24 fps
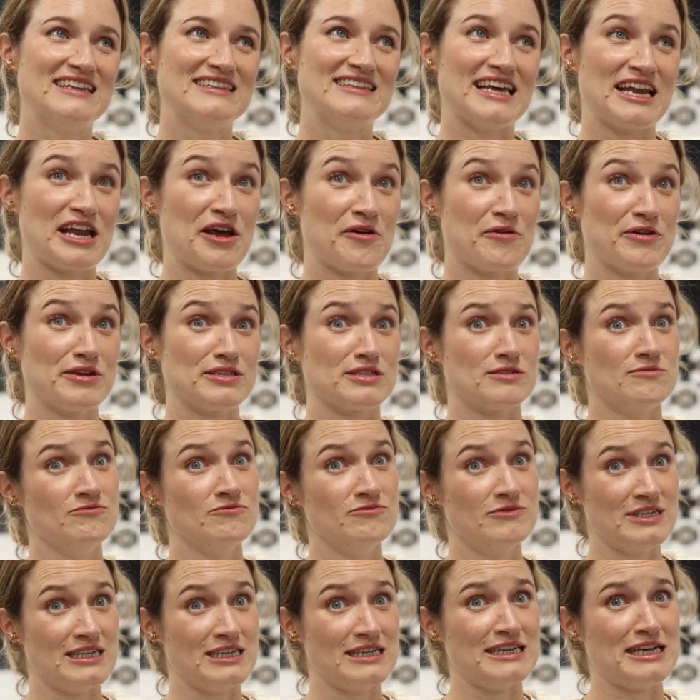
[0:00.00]
then I wrote
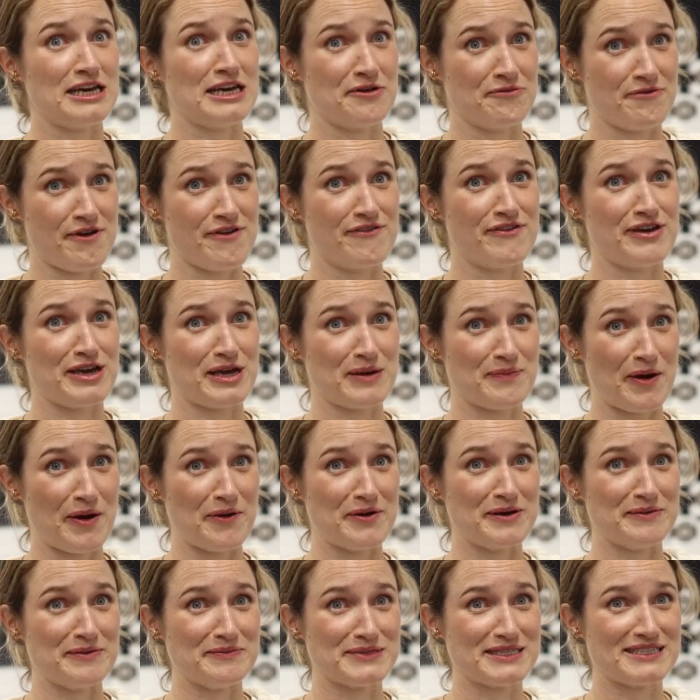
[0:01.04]
some really horrific
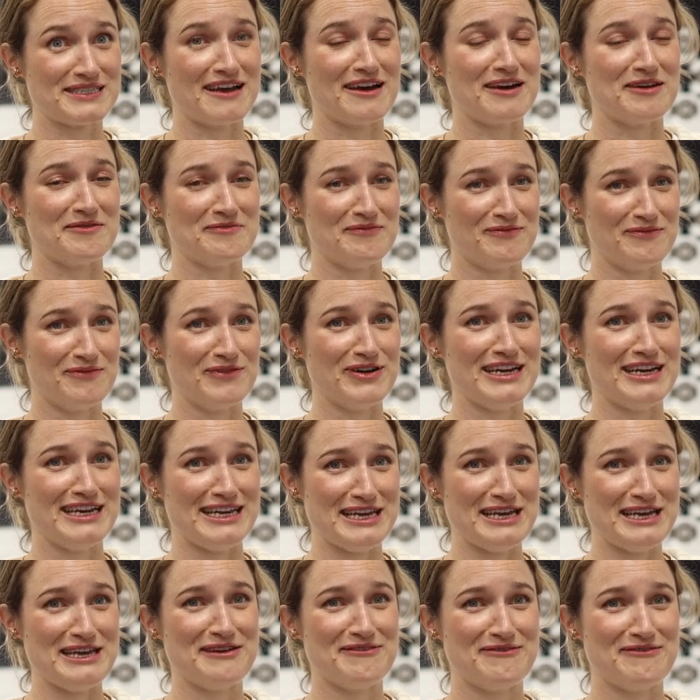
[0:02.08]
poems,
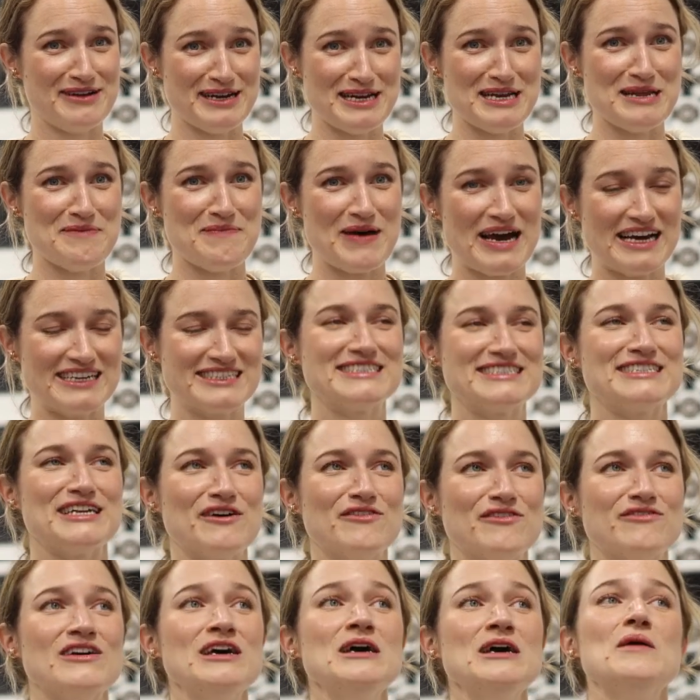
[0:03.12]
really, really bad
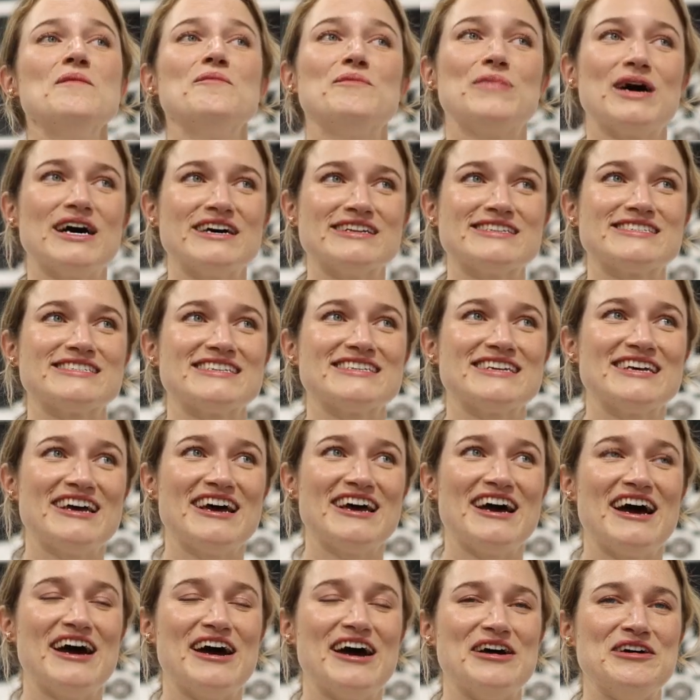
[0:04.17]
stuff. But
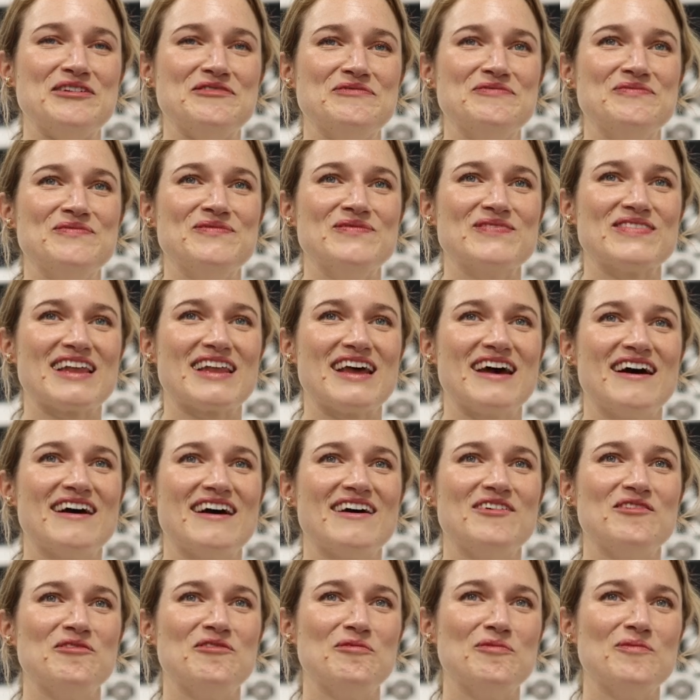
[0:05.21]

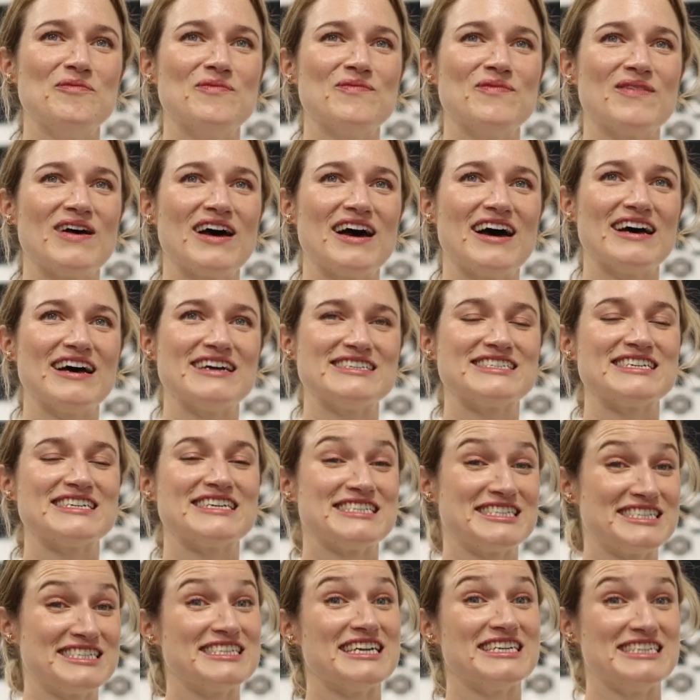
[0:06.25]
I
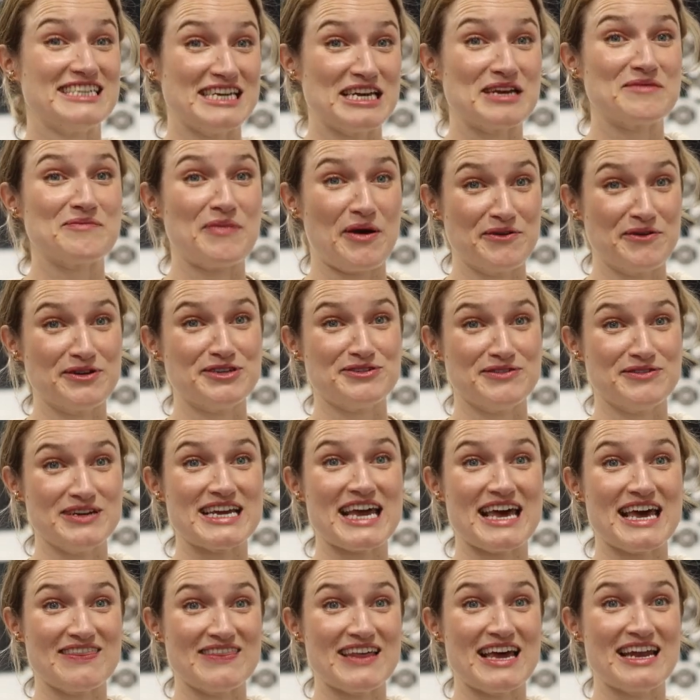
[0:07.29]
started studying poetry
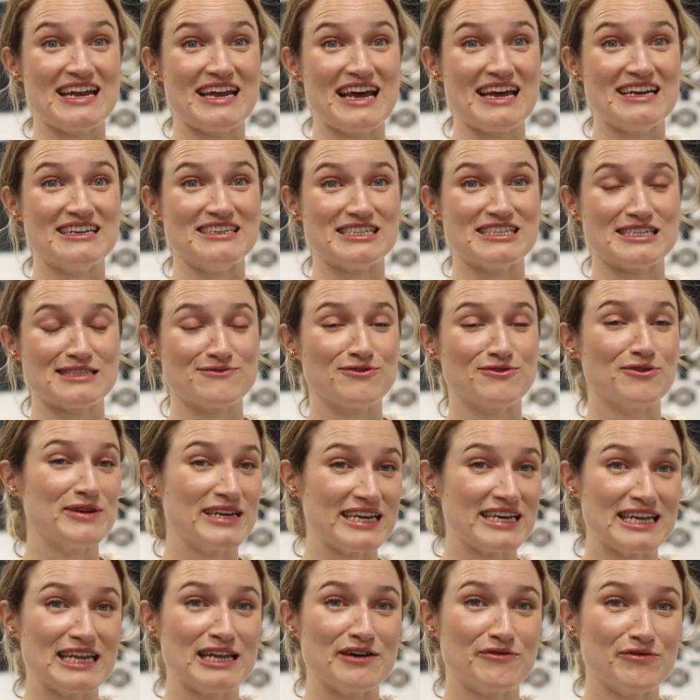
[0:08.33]
again then and just
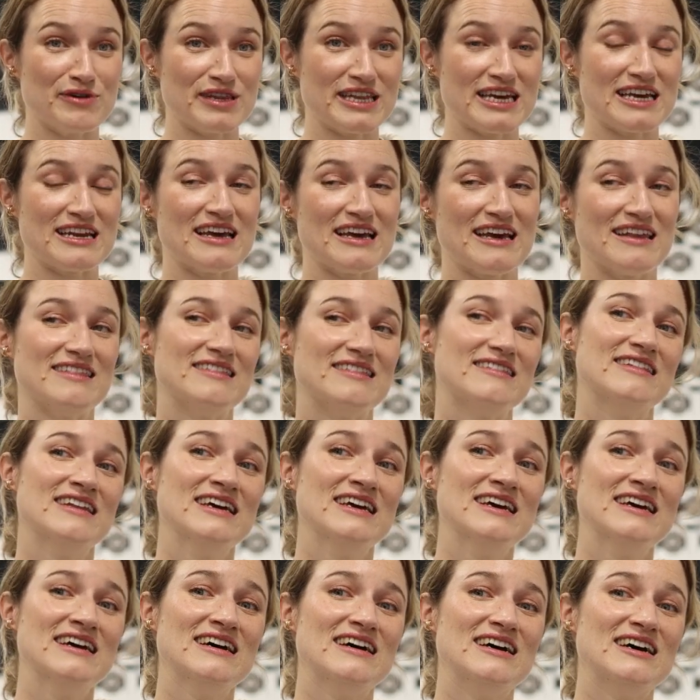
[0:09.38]
falling in love with it. And
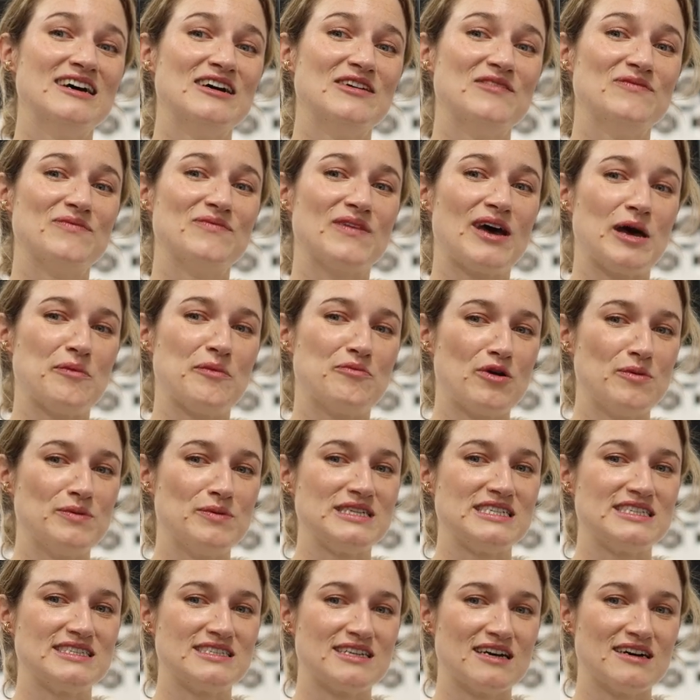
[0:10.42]
I
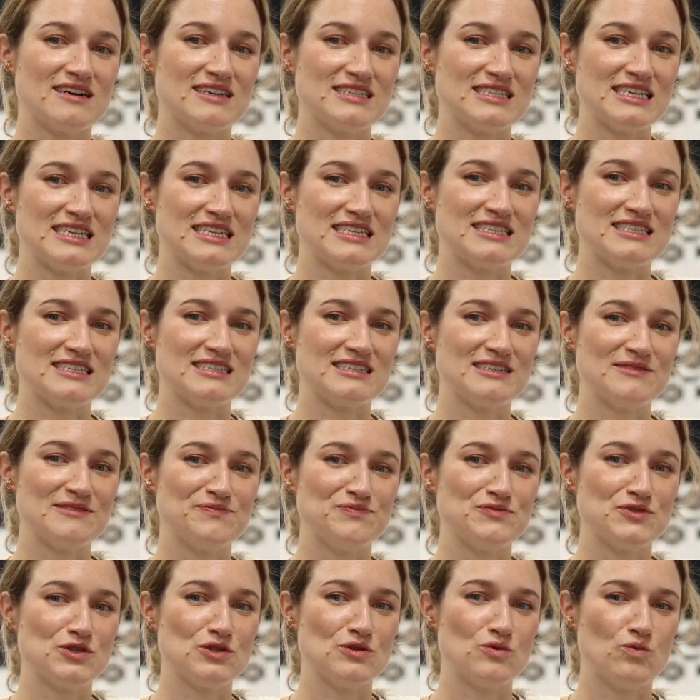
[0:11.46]
probably started
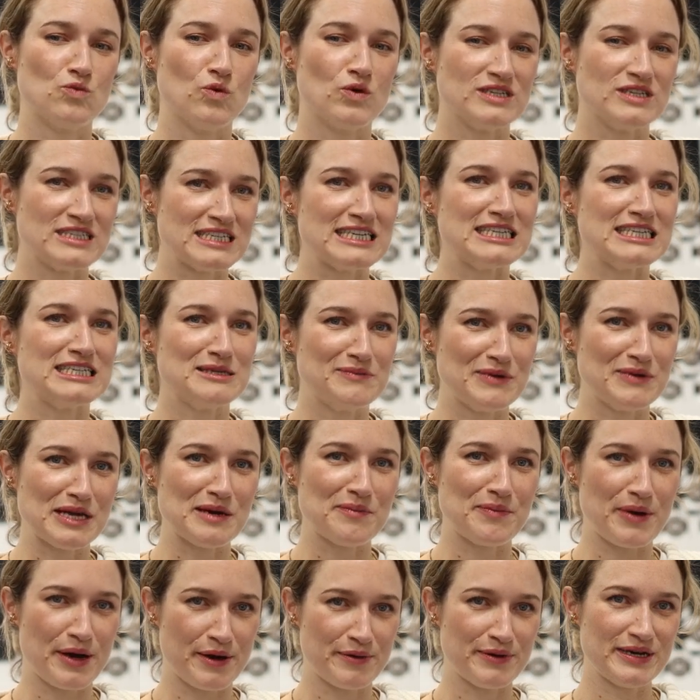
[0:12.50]
wanting to be
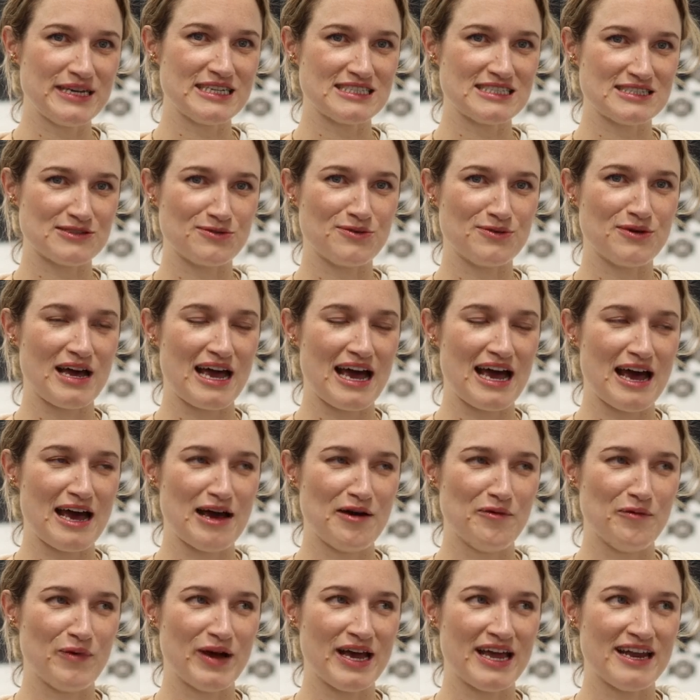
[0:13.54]
a poet
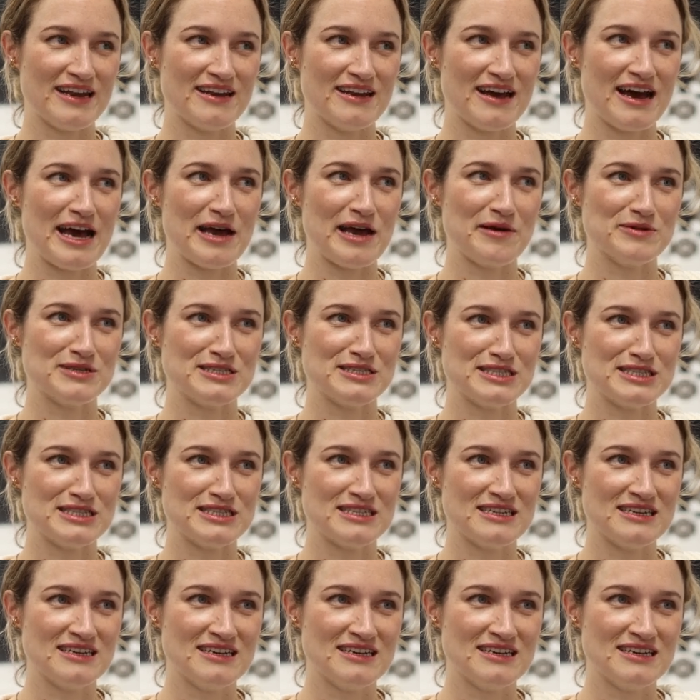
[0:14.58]
when I was